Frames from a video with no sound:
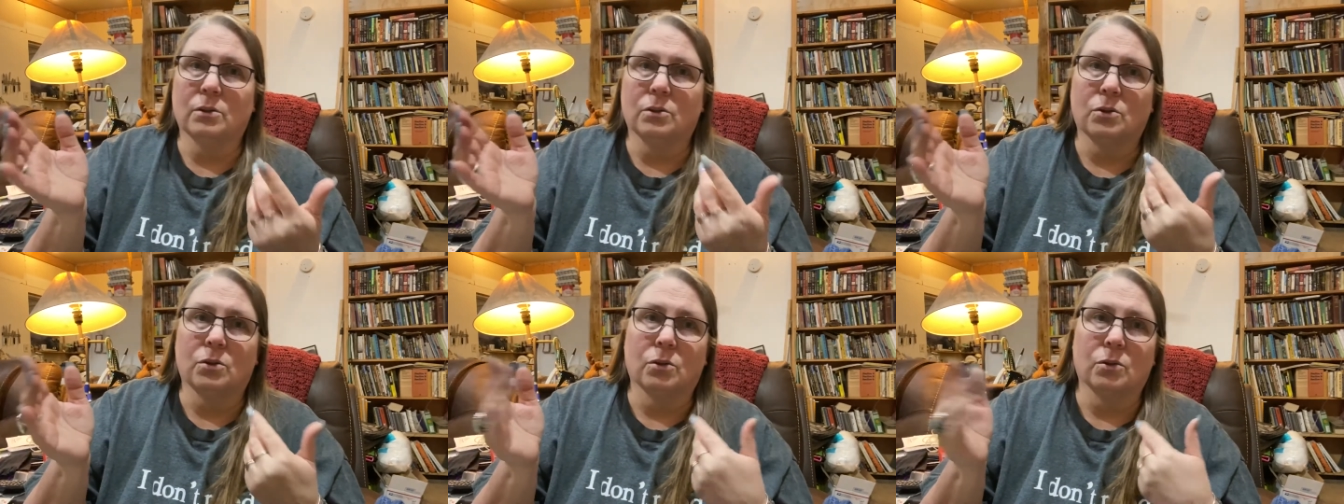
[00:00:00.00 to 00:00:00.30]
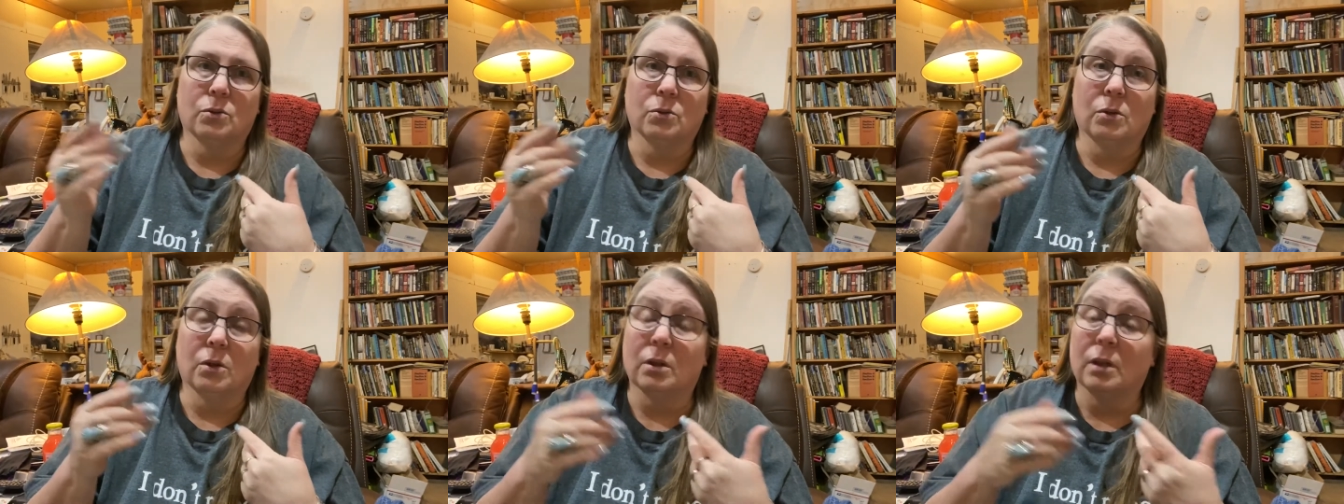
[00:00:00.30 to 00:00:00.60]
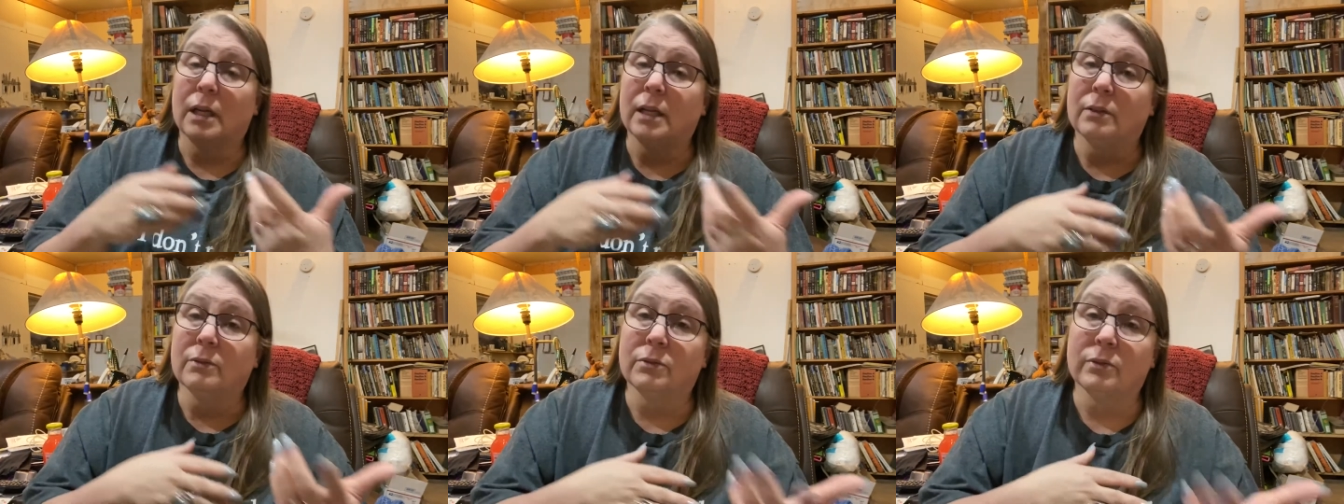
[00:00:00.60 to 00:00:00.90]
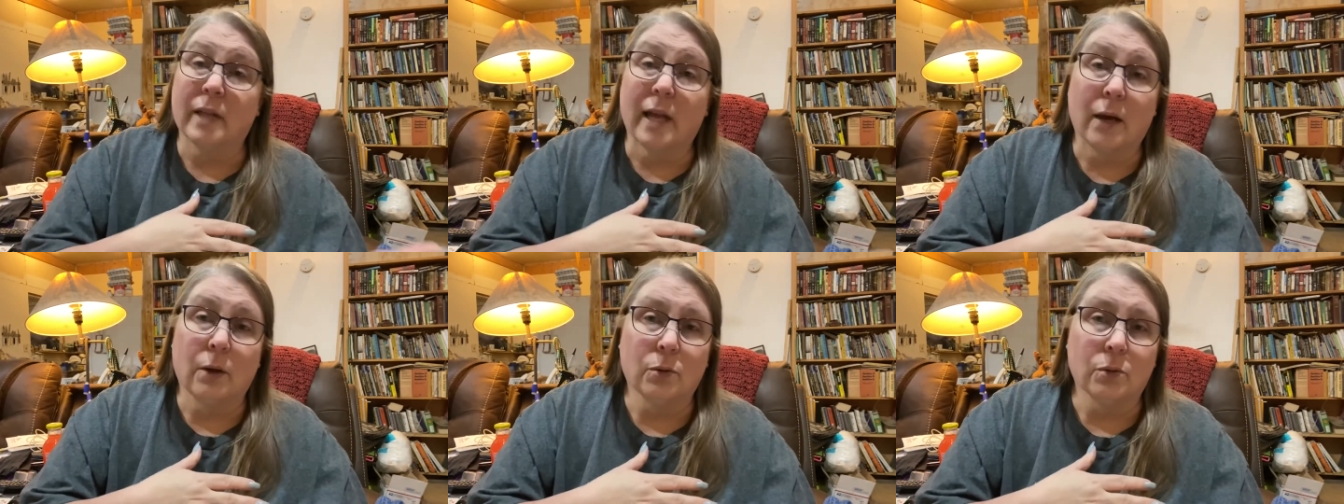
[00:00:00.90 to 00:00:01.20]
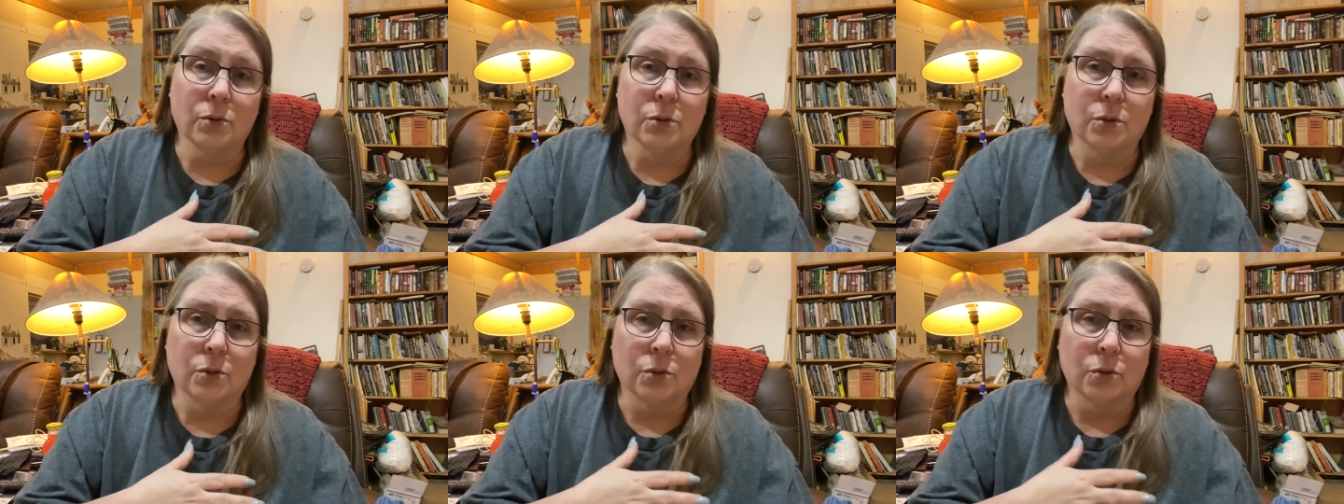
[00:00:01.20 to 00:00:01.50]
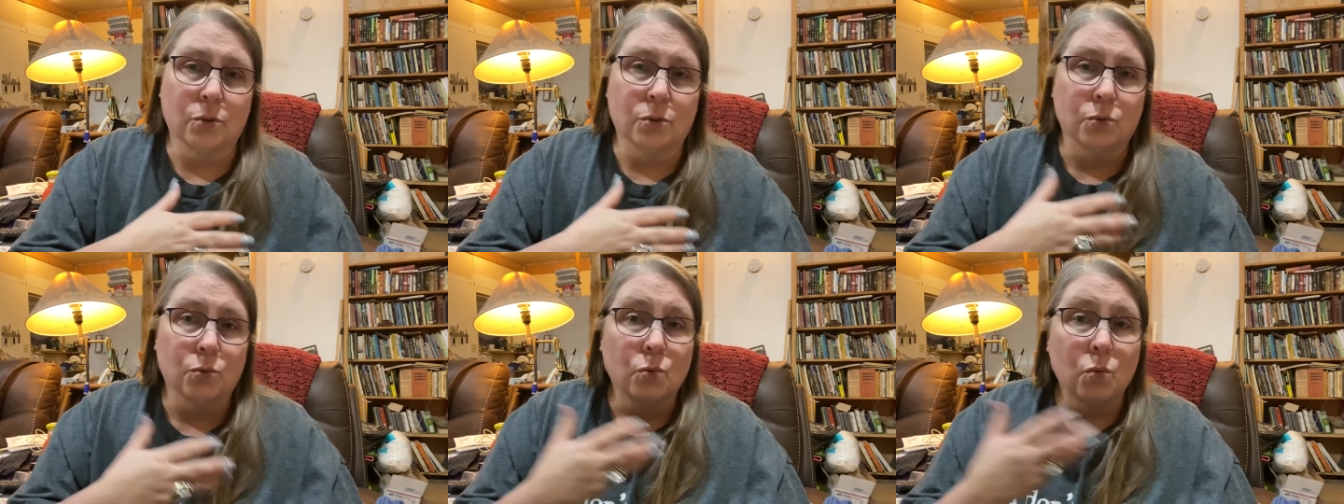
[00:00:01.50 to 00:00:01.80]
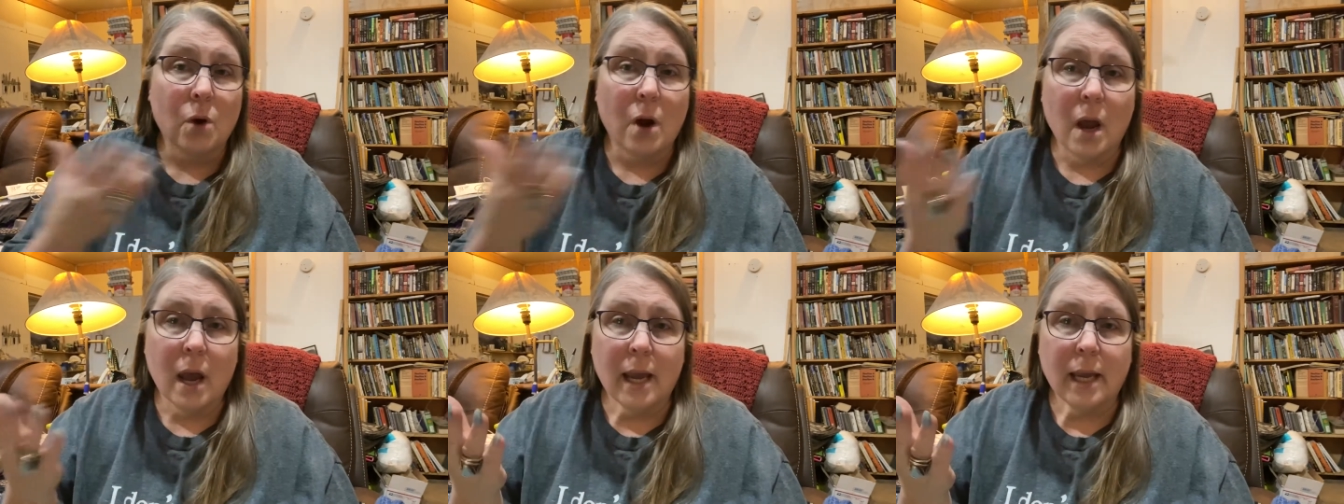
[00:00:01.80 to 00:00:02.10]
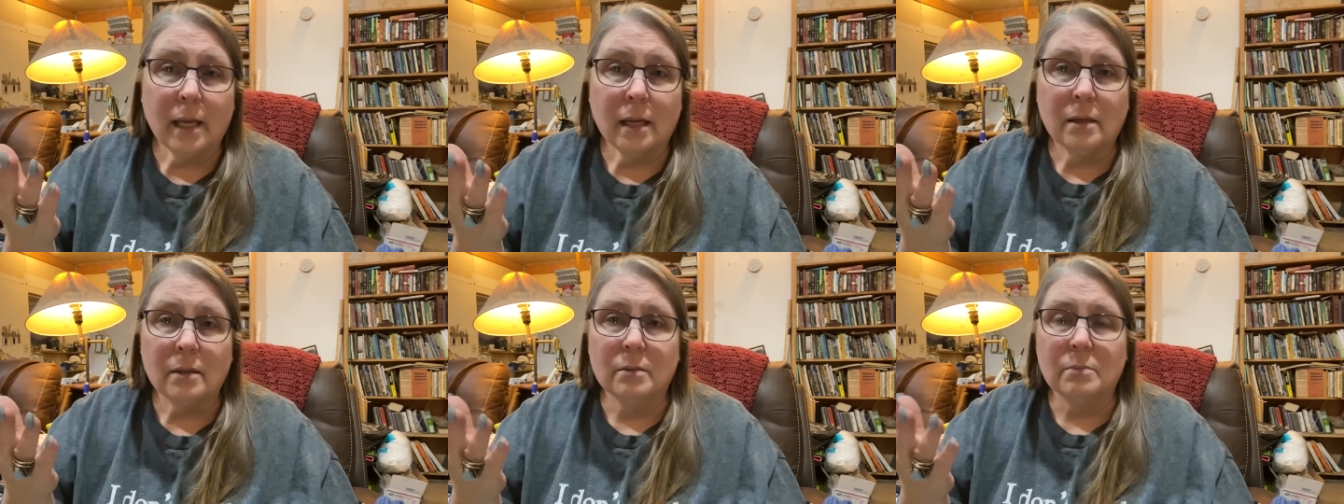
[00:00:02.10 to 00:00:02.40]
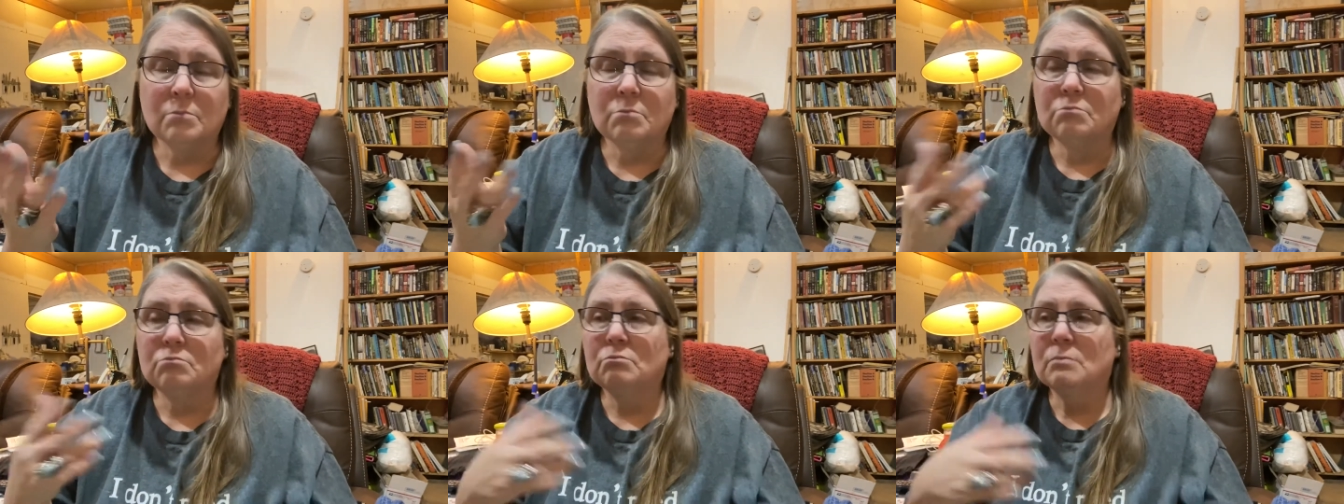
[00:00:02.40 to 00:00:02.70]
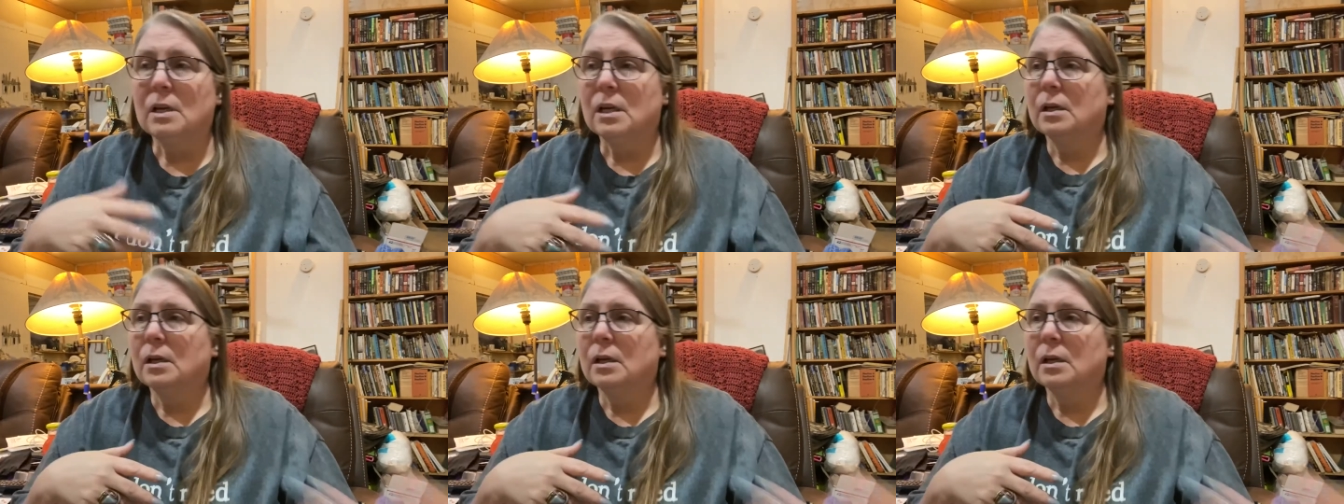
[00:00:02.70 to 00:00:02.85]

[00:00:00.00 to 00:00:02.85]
to collect flowers to dry them?